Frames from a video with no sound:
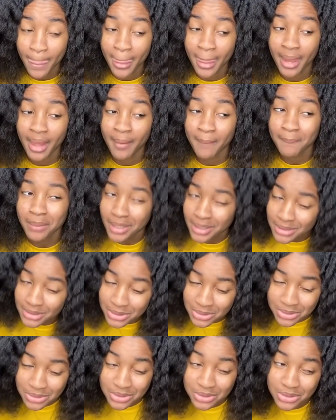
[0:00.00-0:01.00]
But
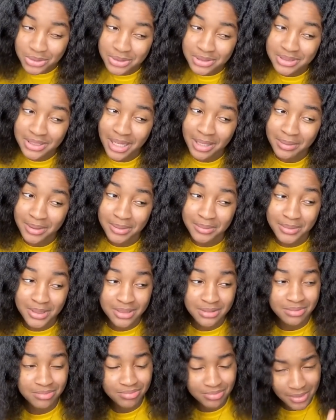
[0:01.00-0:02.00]
I'm um, choose top knot.
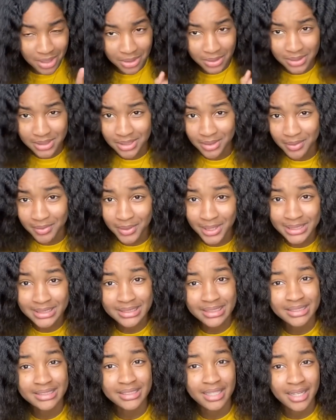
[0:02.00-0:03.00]
But you know, some want
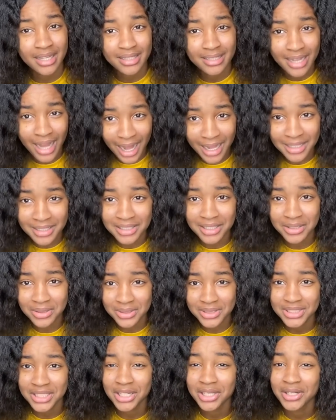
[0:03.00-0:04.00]
to say that, you know,
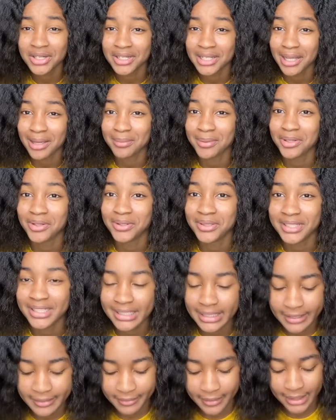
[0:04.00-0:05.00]
say girl can be good
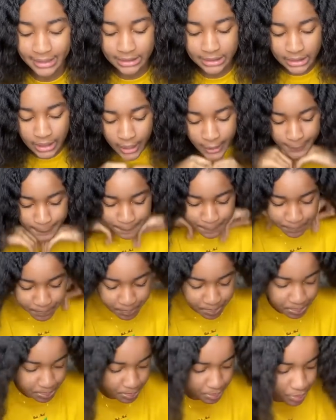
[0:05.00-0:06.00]
deliver. So
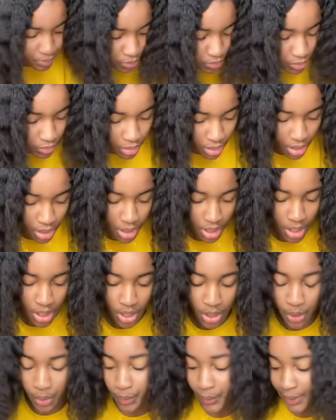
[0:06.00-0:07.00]
where